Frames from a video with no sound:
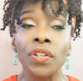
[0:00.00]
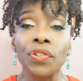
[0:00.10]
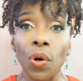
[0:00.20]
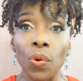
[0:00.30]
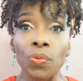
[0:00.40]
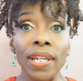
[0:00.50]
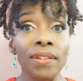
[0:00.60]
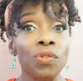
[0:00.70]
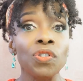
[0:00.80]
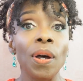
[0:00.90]
So
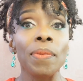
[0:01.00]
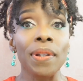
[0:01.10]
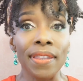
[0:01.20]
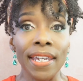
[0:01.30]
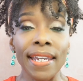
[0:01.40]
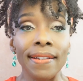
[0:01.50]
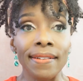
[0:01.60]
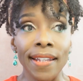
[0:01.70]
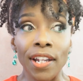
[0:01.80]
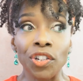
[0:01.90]
these are some of the
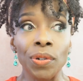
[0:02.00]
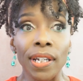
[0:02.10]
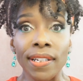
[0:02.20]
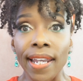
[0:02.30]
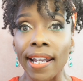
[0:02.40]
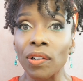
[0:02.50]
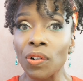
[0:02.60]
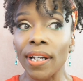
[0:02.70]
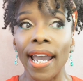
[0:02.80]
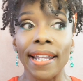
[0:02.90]
things that you can take a
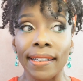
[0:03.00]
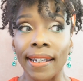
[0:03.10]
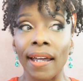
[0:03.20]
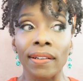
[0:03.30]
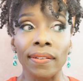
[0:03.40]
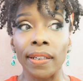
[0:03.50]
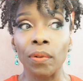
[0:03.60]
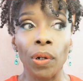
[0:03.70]
look at and kind of see,